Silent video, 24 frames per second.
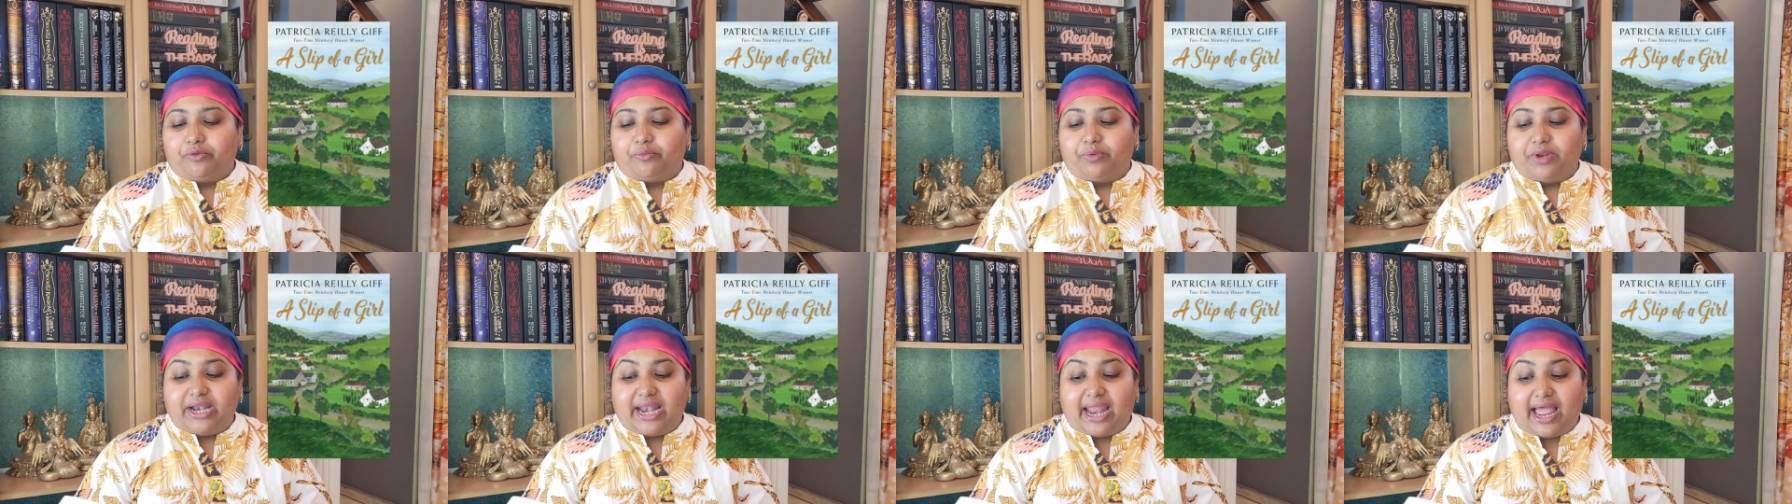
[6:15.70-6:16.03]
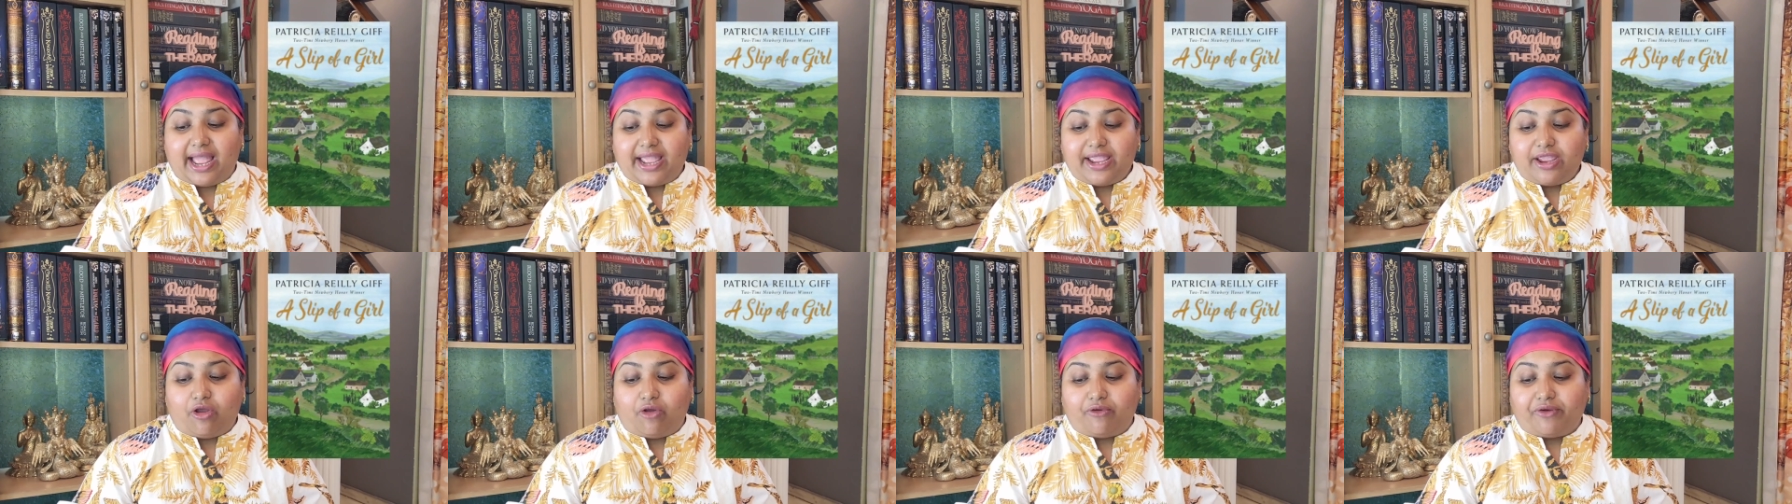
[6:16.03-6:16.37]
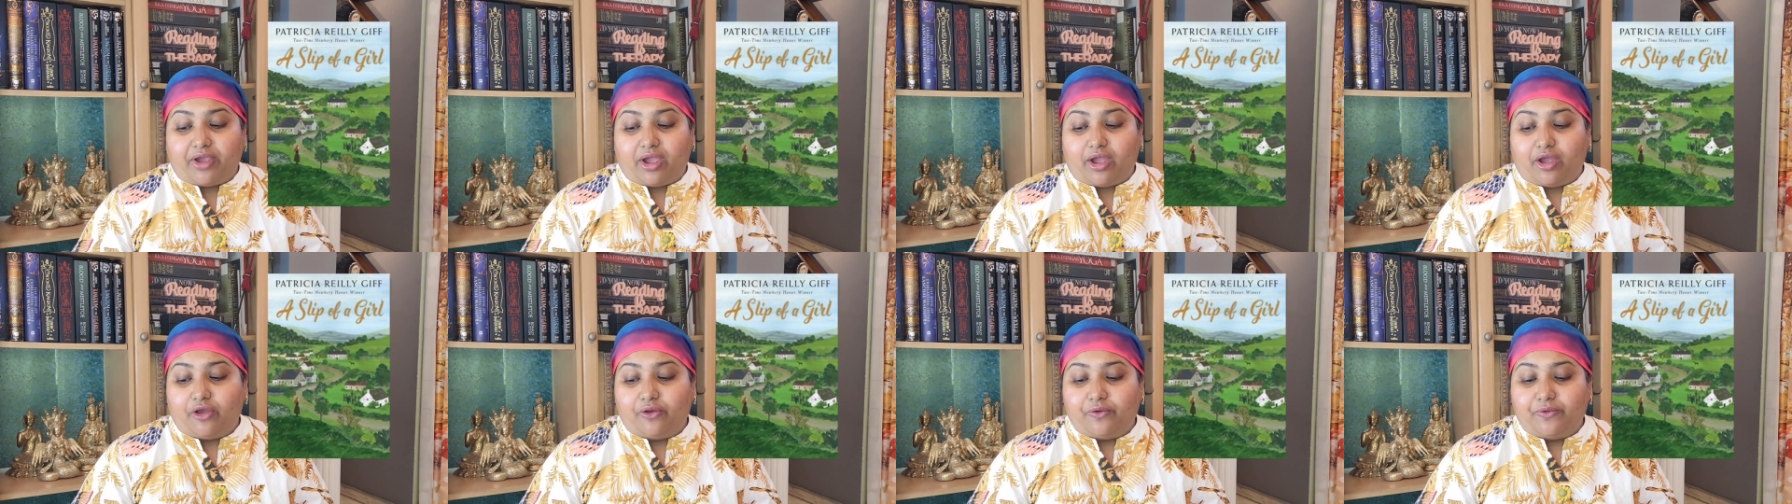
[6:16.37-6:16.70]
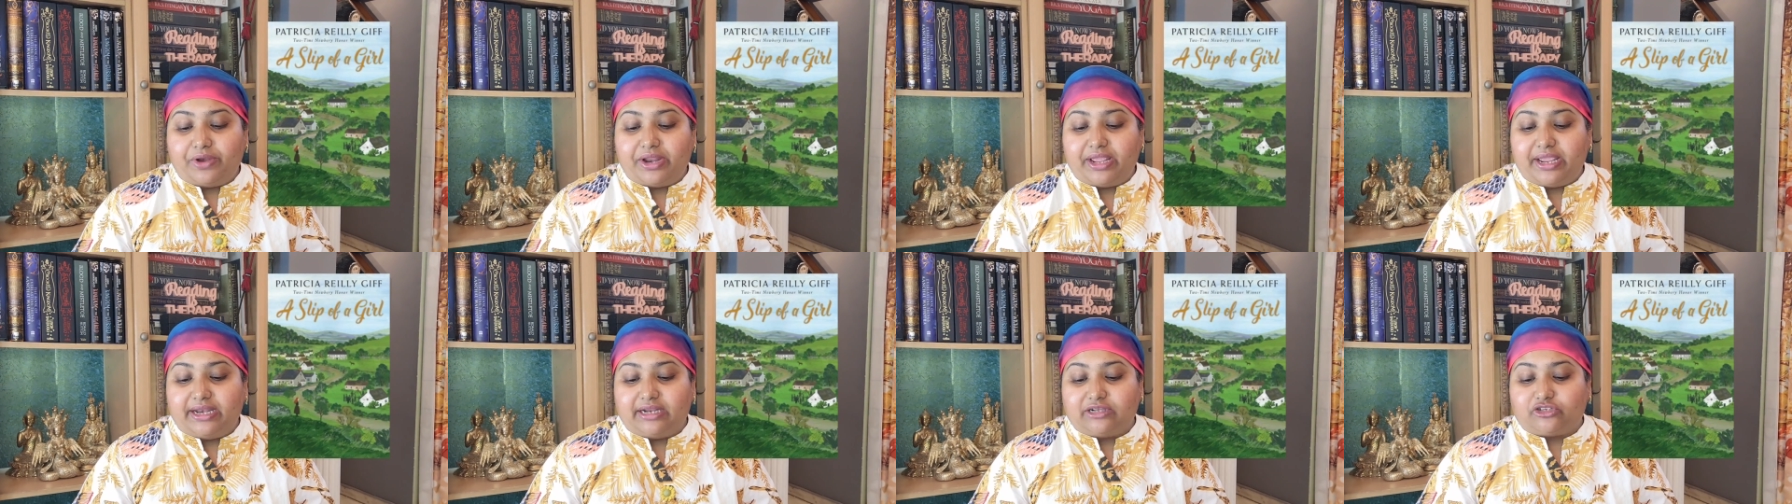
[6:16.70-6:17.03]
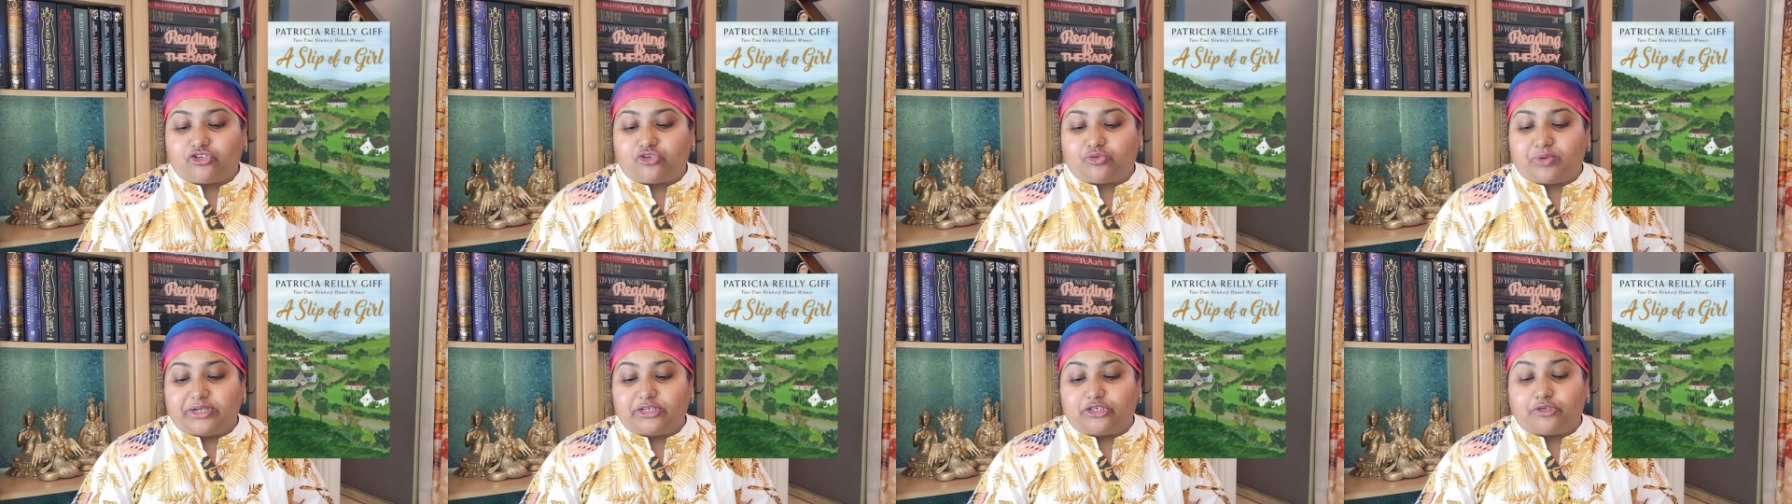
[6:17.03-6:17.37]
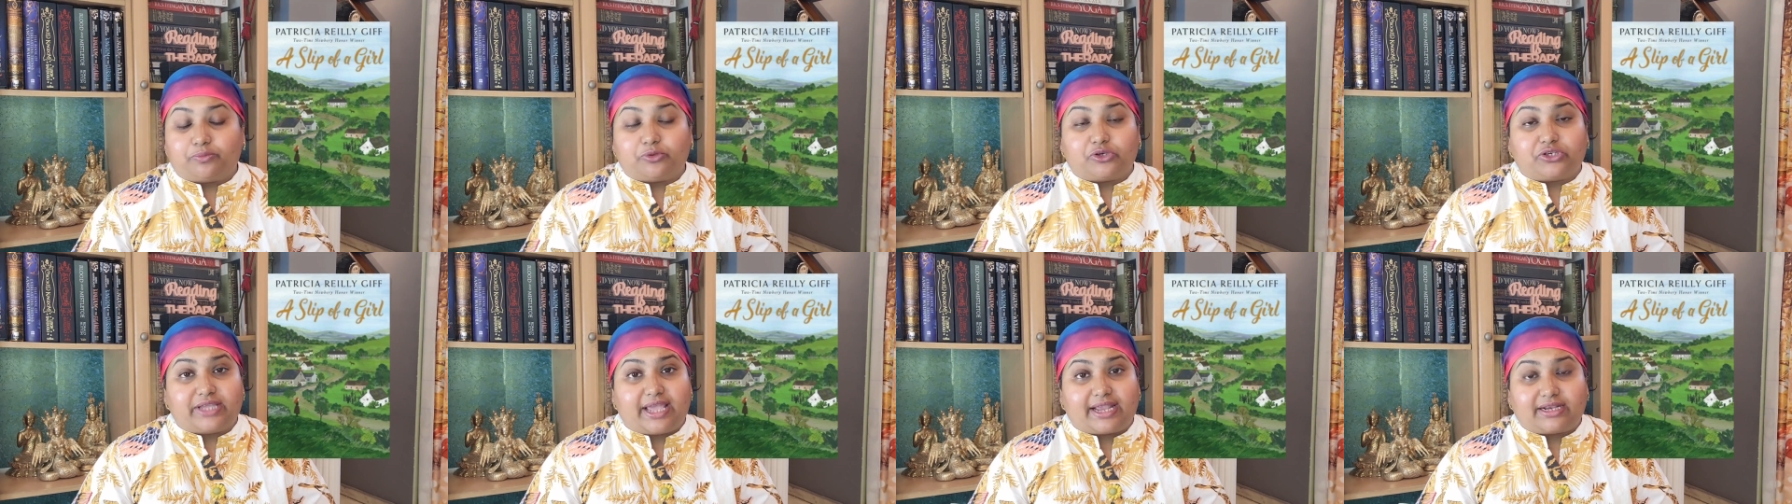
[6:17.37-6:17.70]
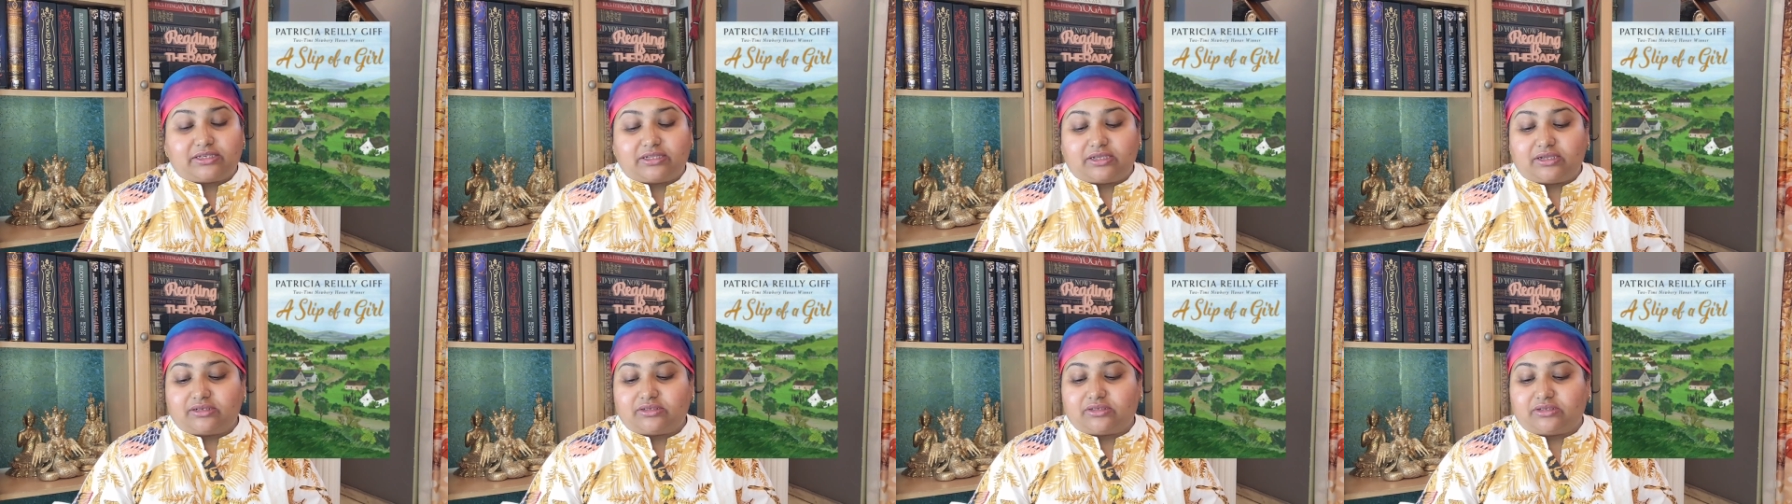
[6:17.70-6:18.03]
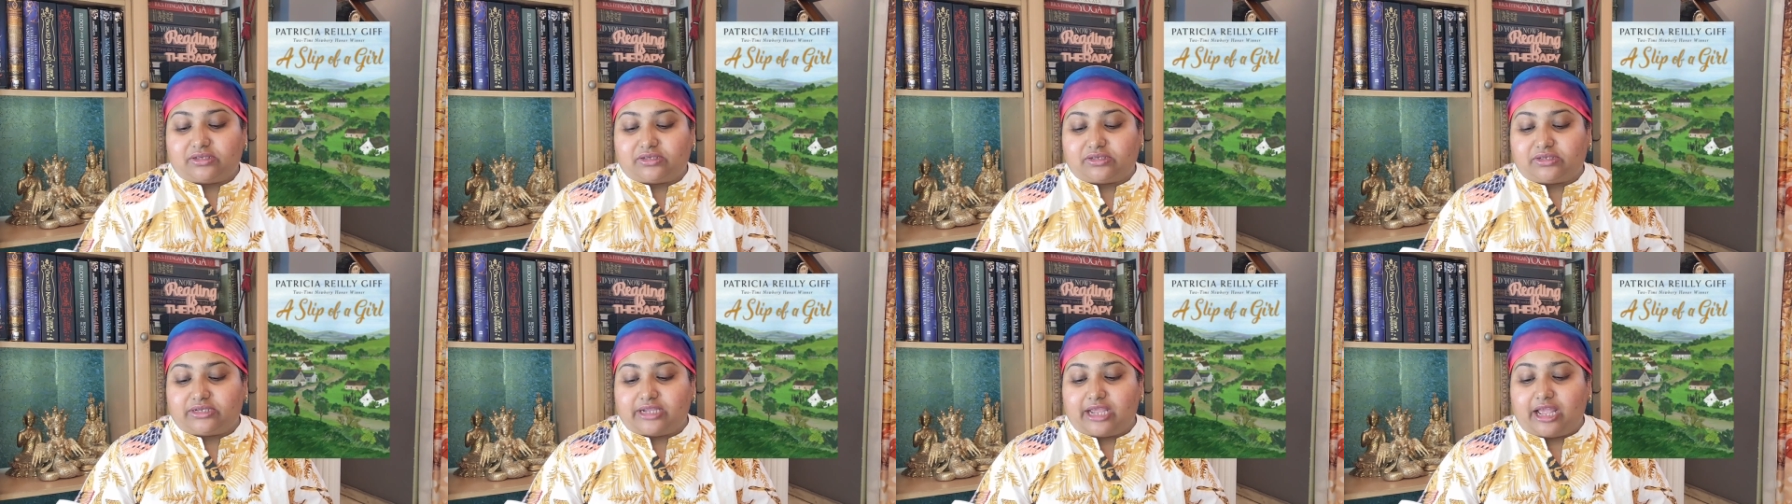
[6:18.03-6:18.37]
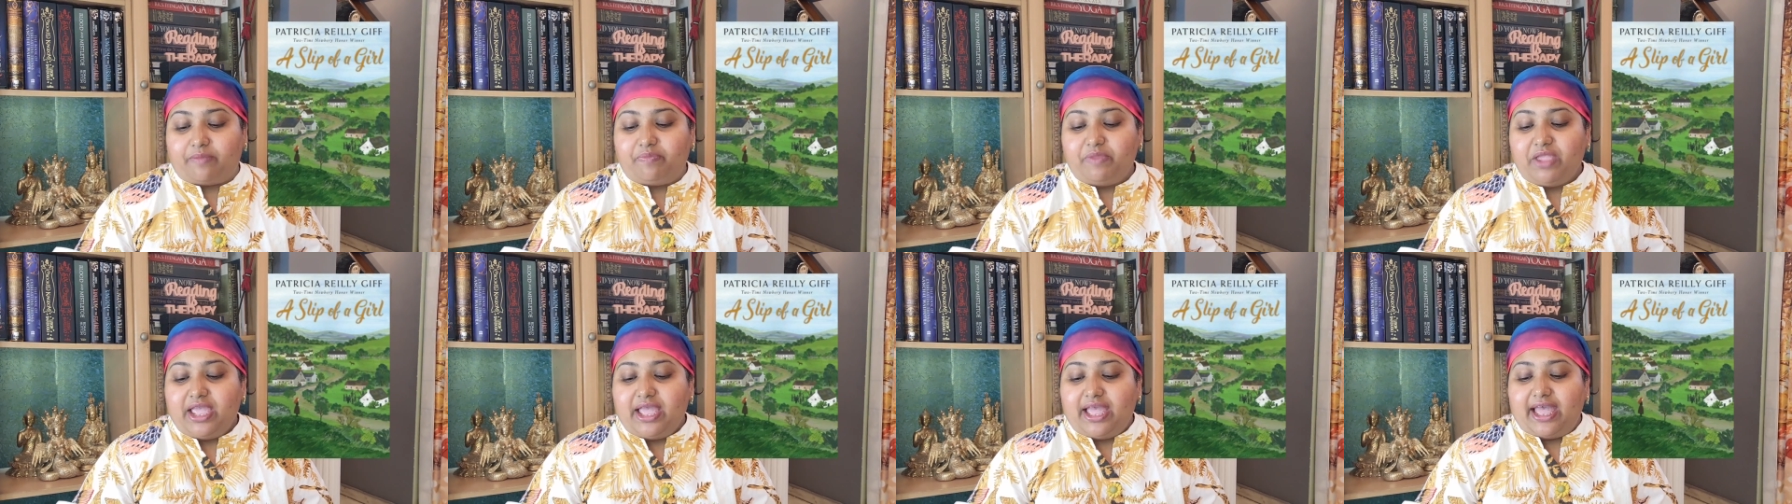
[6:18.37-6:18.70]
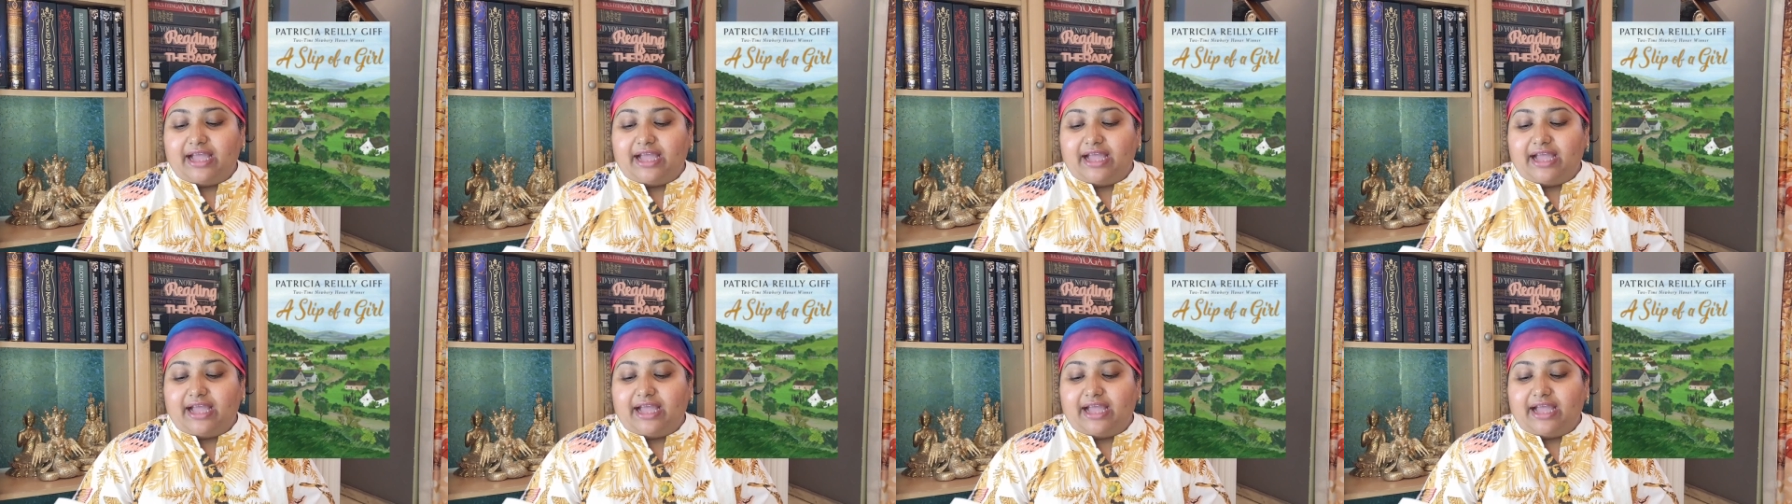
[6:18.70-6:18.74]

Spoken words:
rely on her own inner strength to protect her sister